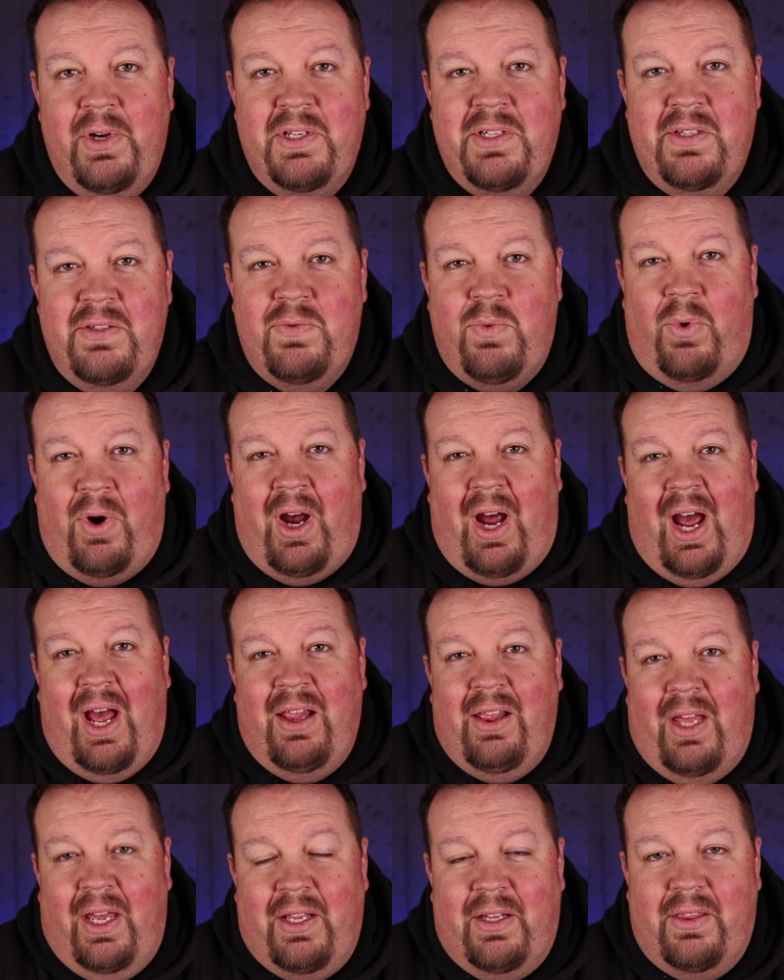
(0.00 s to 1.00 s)
reasons why I
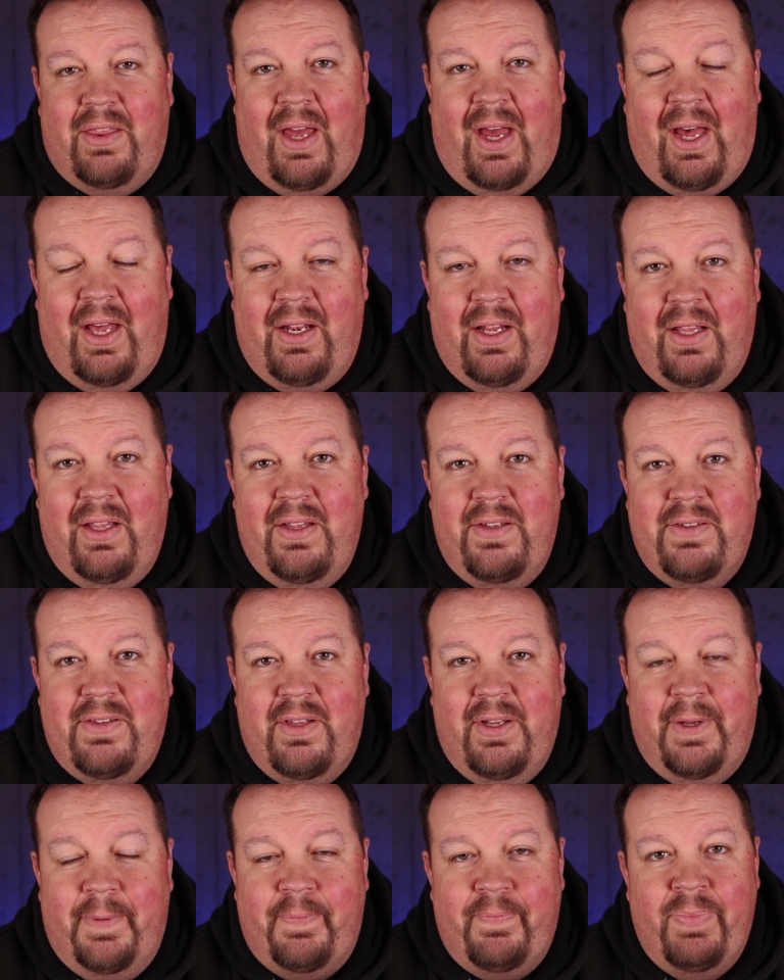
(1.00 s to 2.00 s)
like that is
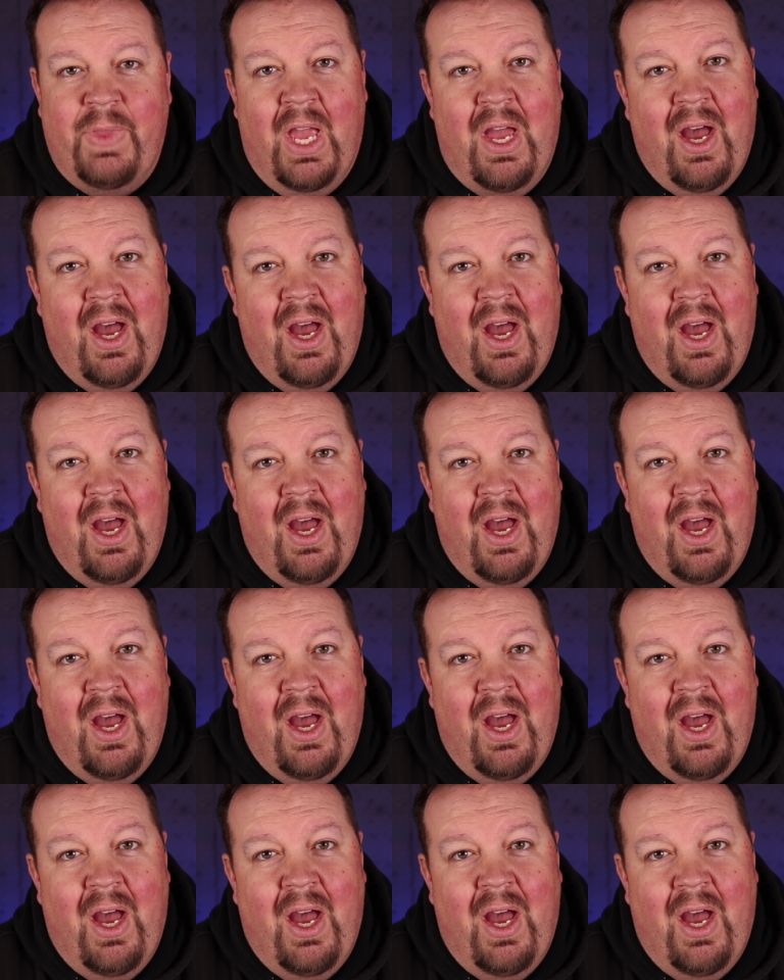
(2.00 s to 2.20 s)
that